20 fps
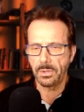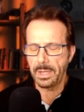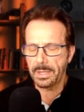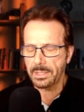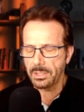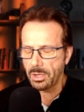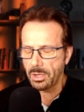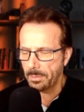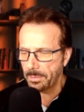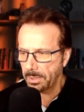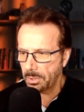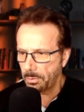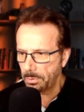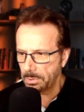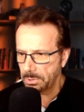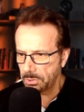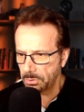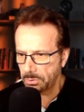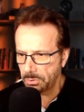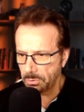into
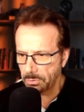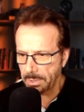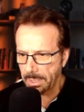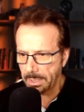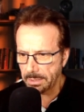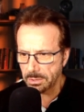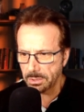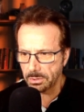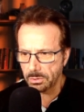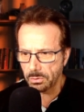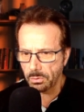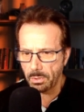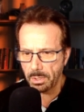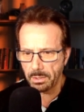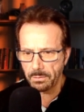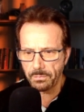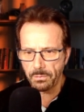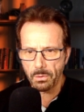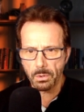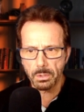economic winter
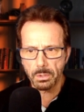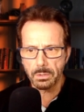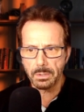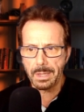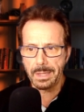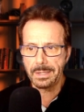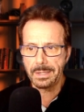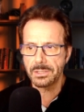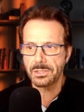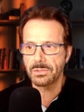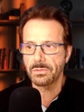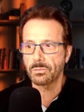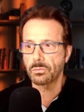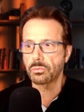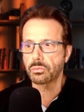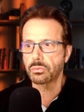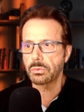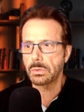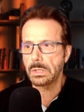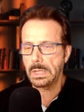2024 and
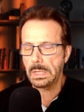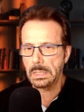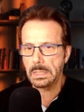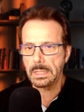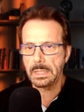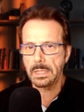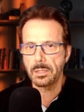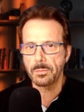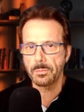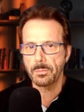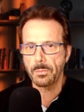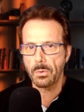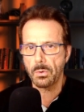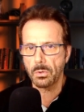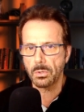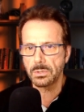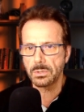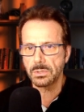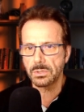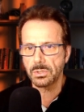it's really
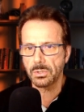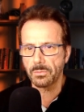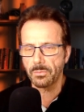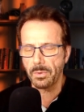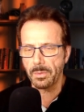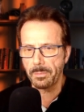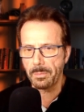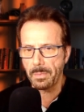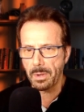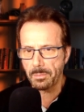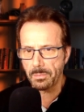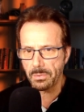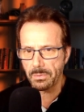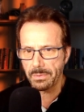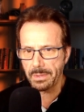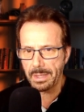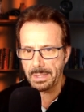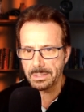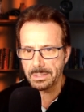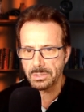important to
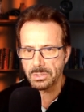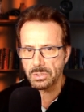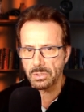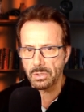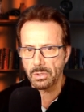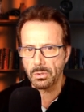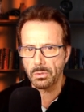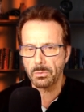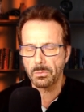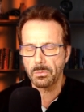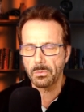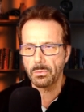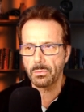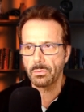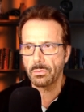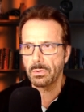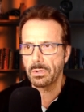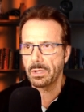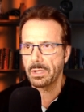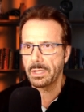remember that
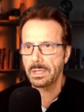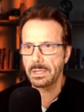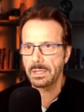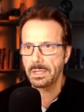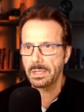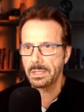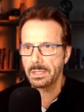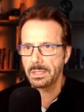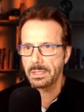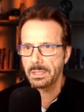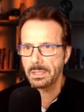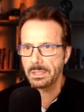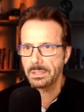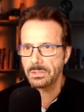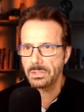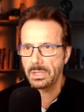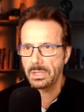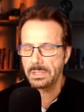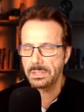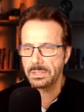so i
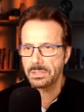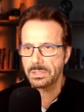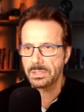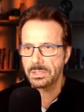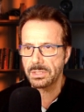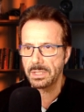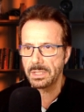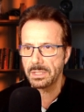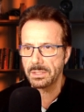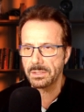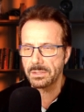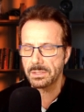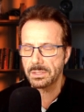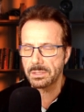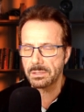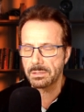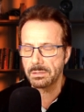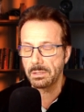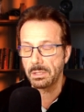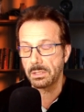it's
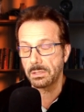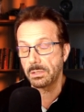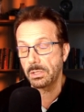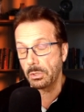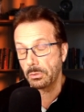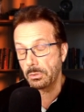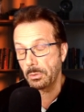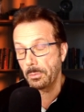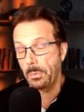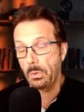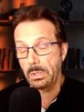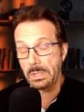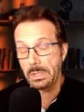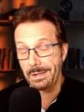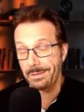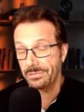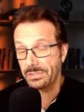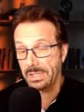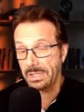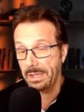is uh, you know the
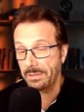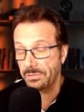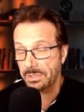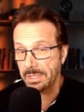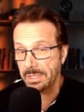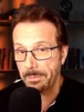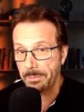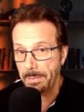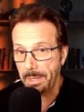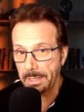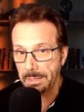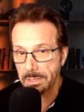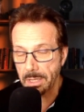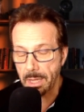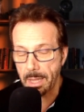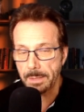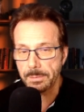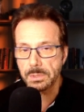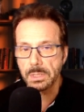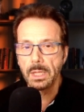point of i've said
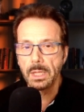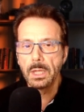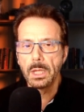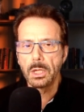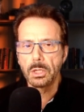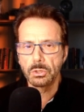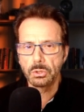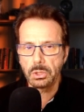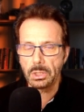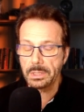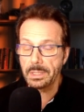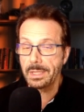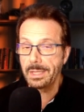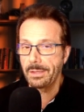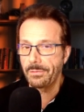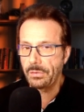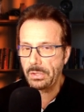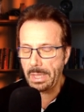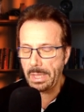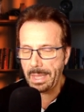many times
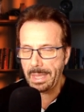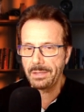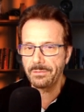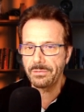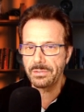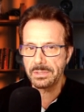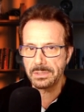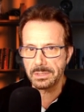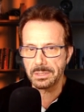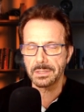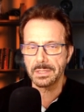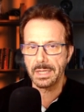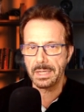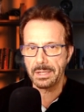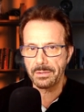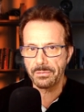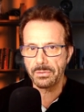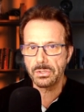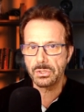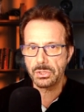look if you haven't
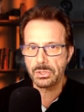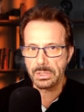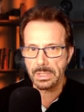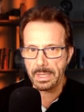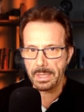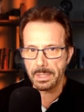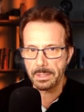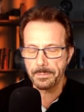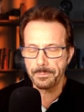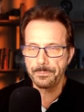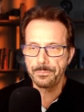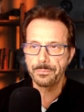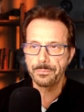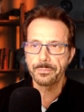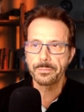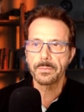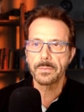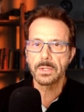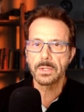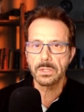deleveraged yet
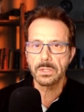